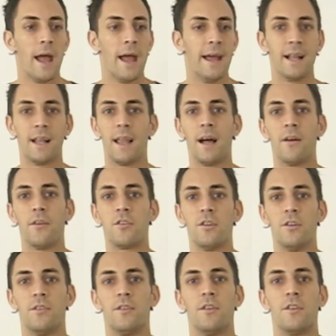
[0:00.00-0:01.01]
it allows
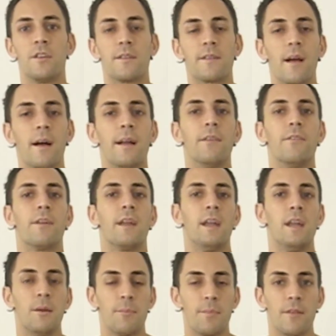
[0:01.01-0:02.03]
you to just kind of
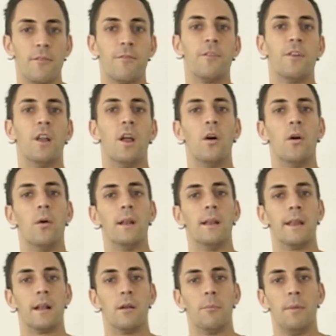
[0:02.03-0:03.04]
keep the flow a
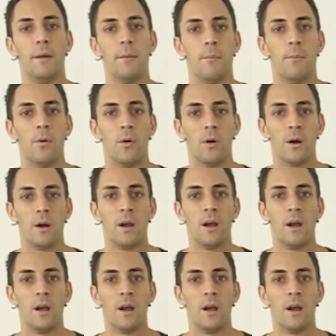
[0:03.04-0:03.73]
little bit more